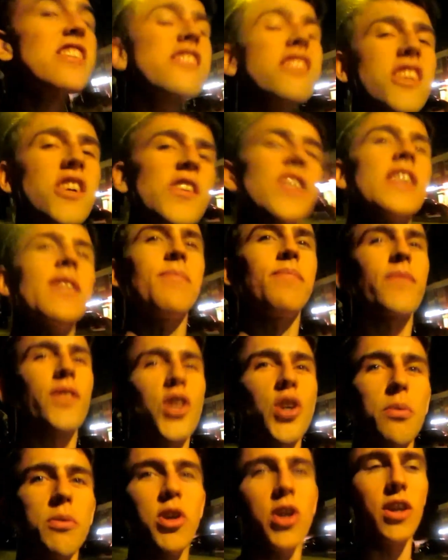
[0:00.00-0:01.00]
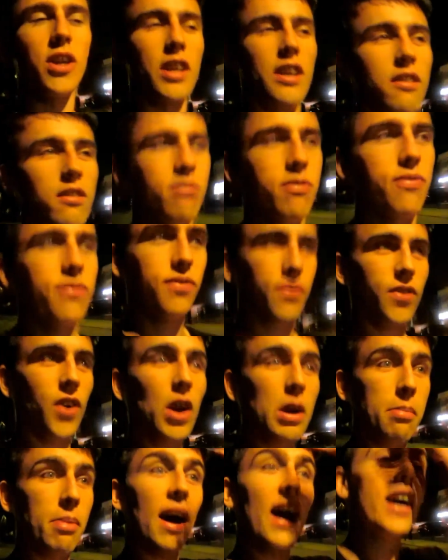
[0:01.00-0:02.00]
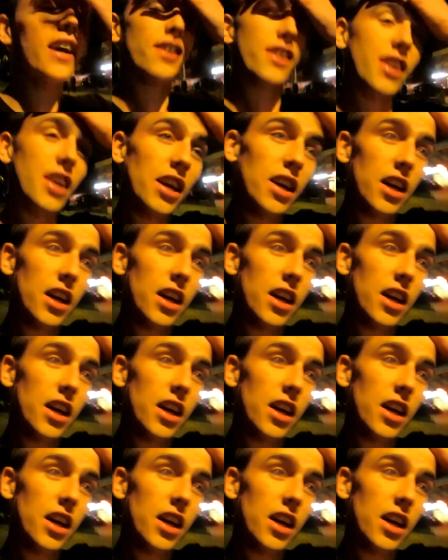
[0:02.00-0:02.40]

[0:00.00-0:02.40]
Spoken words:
So yeah, job done. Fully packed.